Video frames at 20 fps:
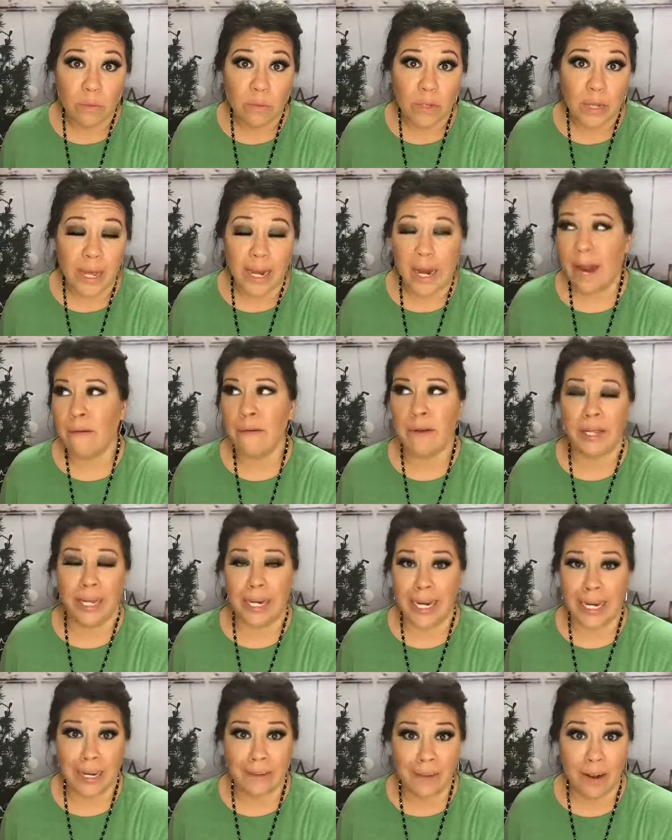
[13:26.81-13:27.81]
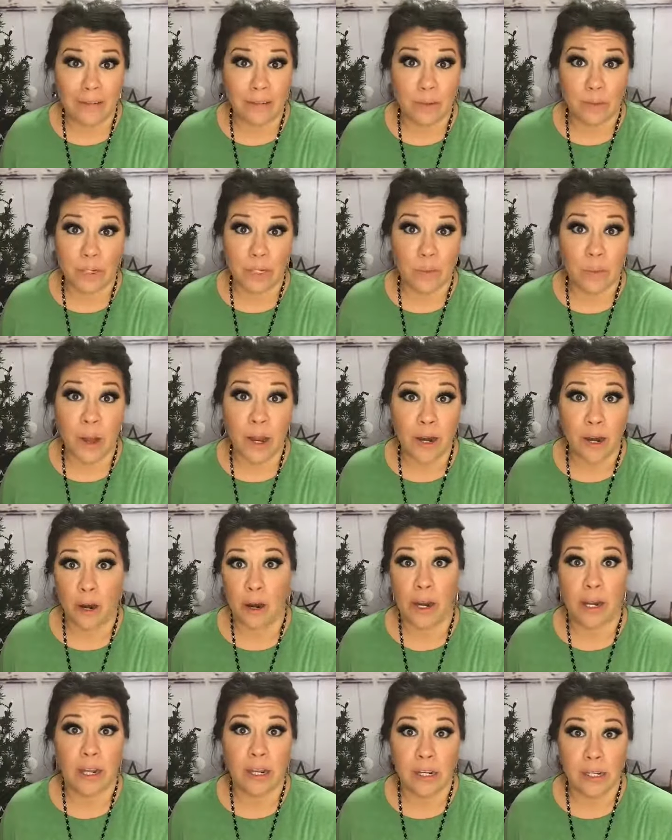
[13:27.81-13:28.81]
And I really didn't even have to respond to her.
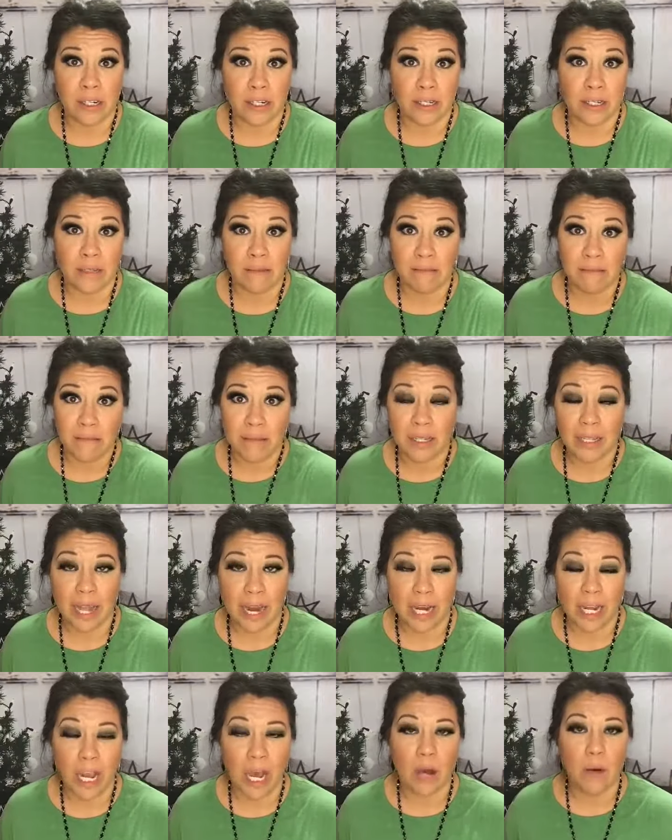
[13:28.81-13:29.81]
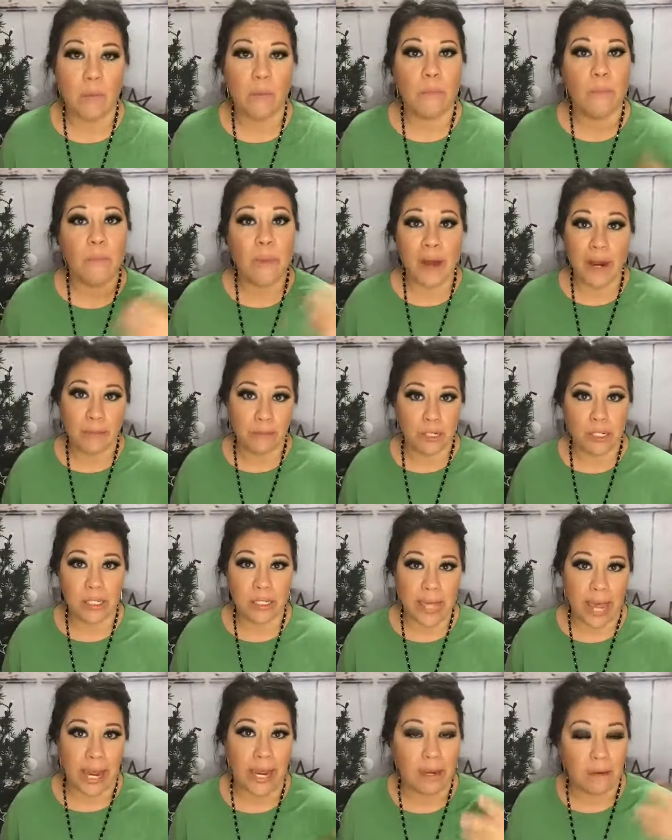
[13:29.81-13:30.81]
I could have just let it go. But I'm just
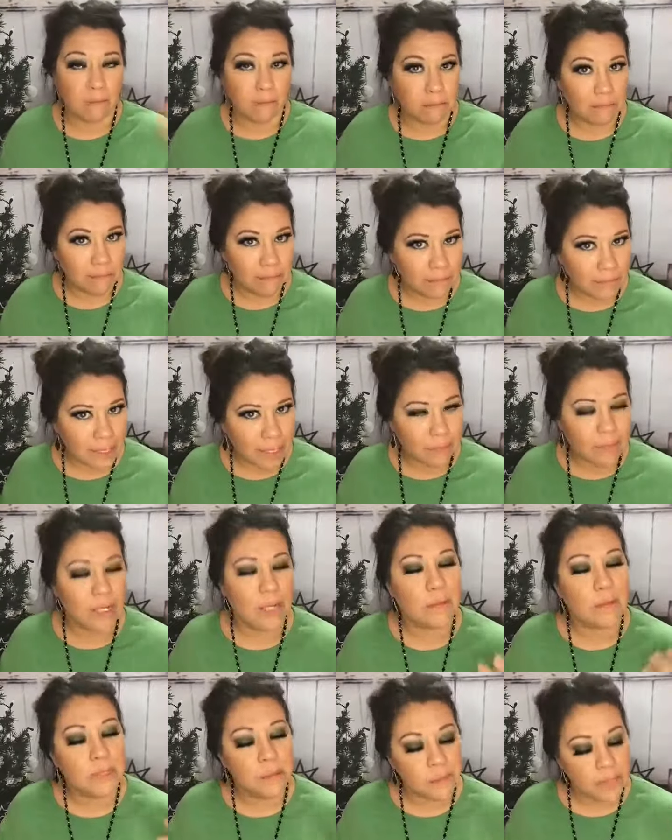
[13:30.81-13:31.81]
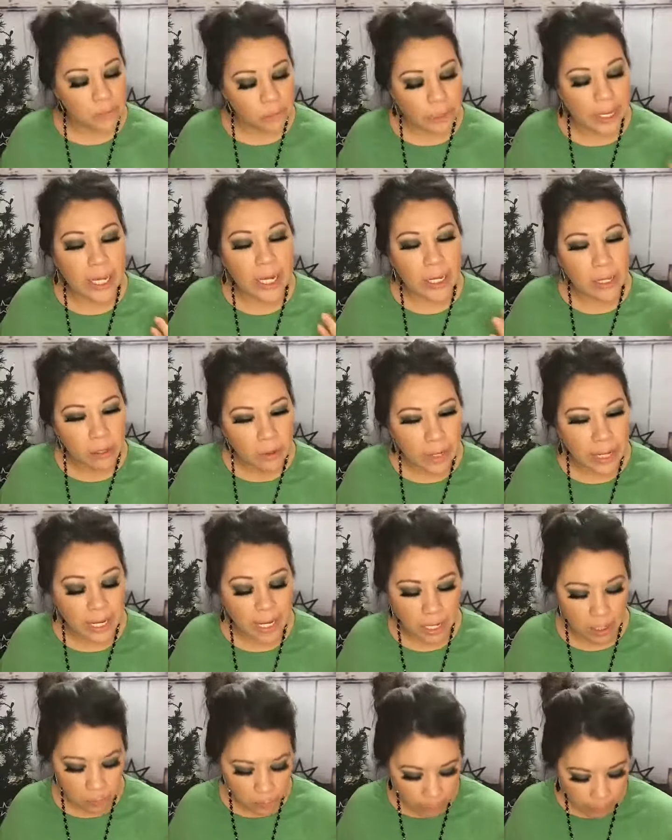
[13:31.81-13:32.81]
saying, sometimes we get a little
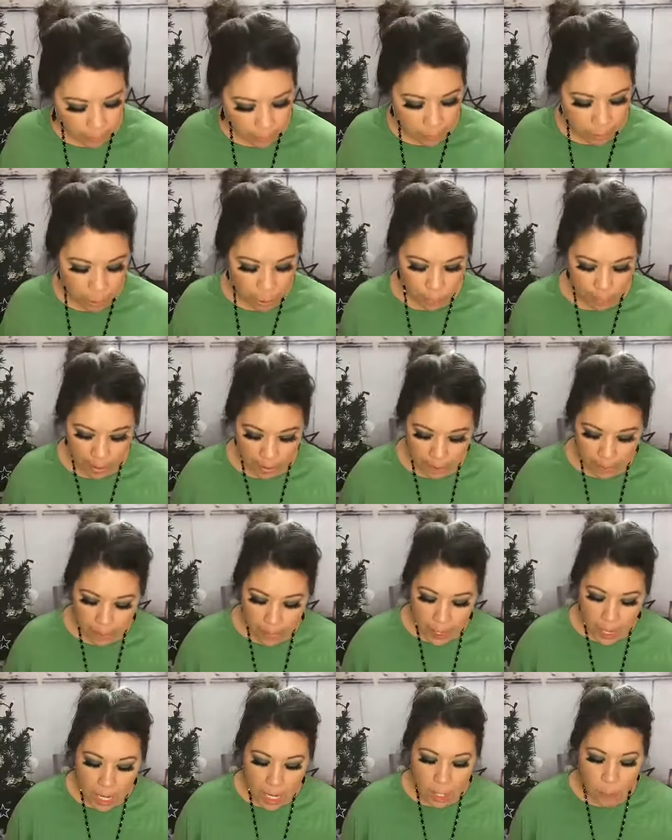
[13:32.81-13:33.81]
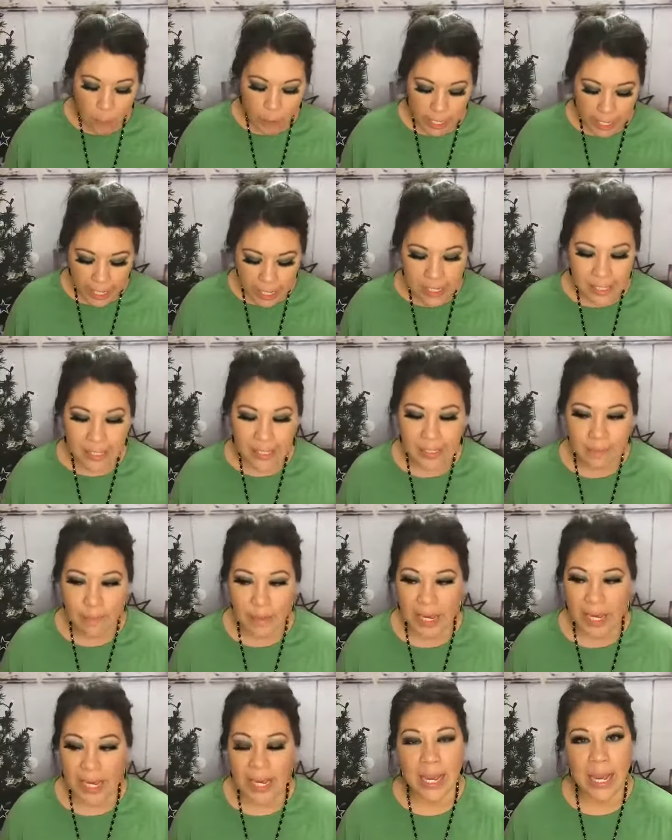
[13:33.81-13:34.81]
heated and we're human. We need to
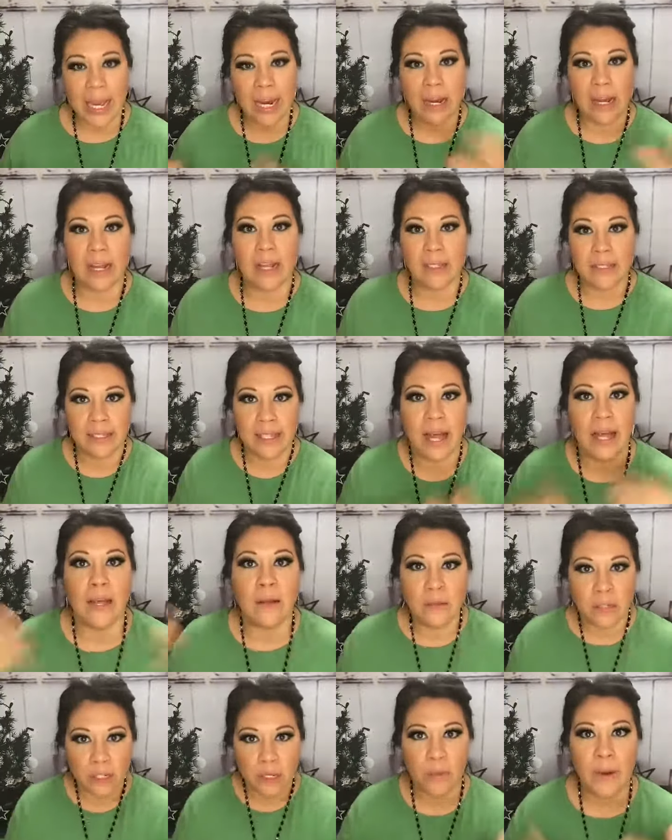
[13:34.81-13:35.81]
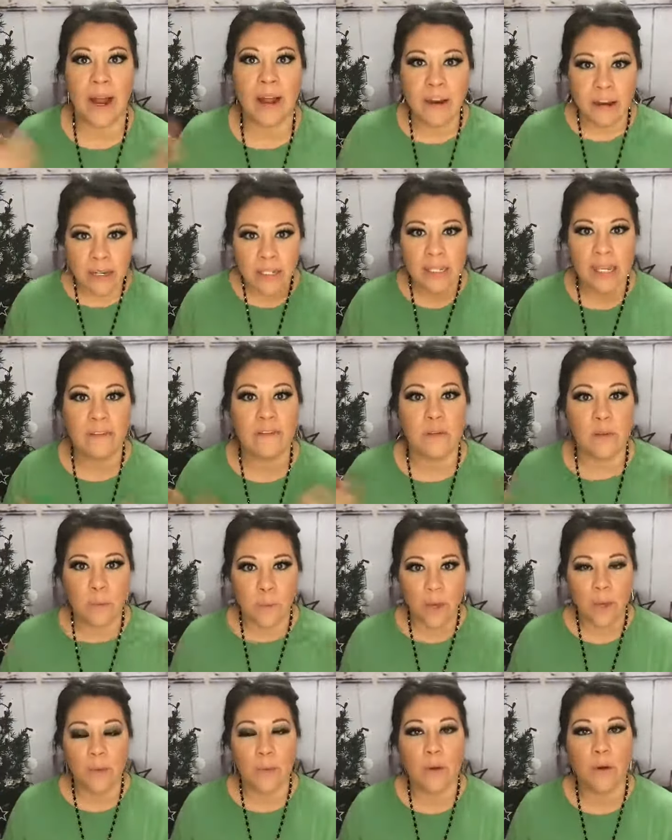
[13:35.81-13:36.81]
be surround ourselves with
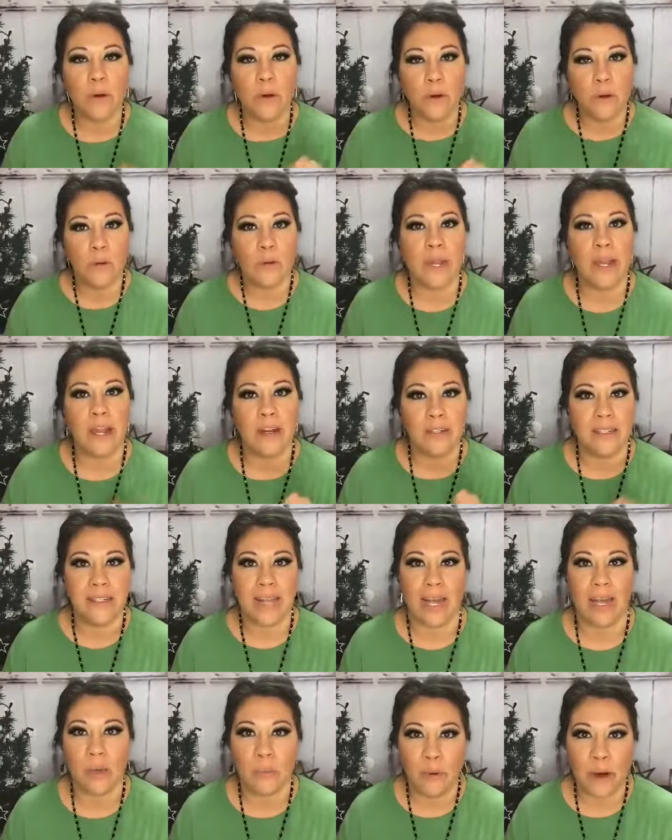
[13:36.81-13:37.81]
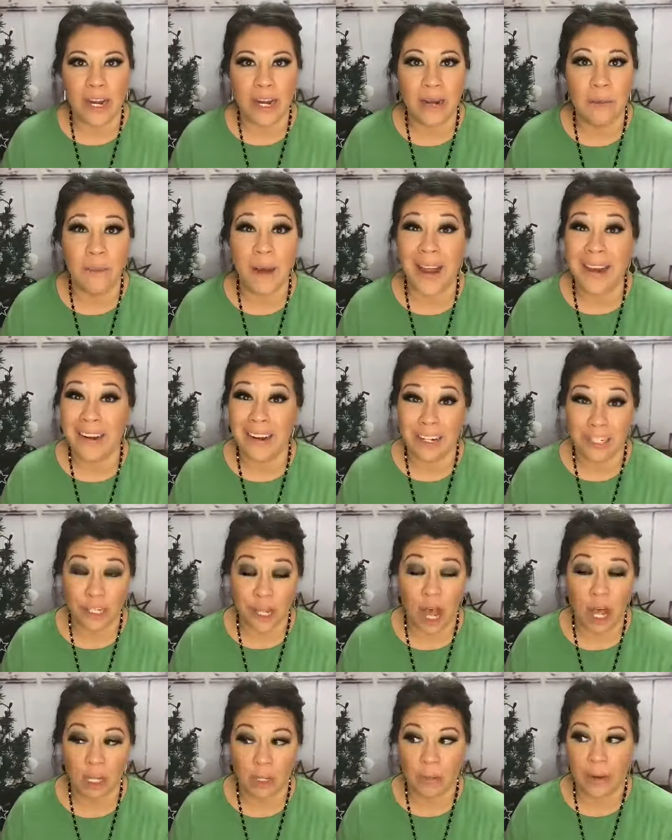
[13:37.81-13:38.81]
people who we are celebrated by, not
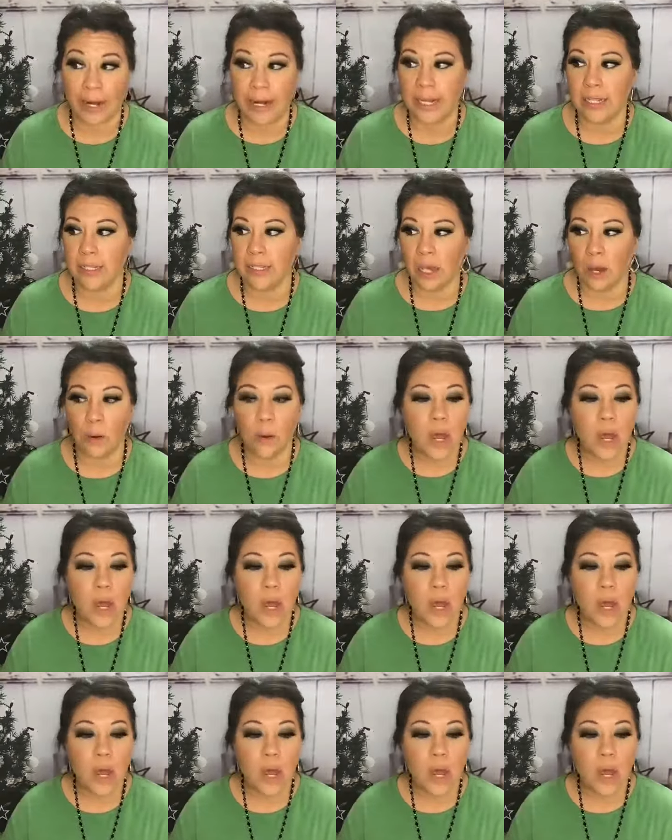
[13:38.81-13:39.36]
tolerated. So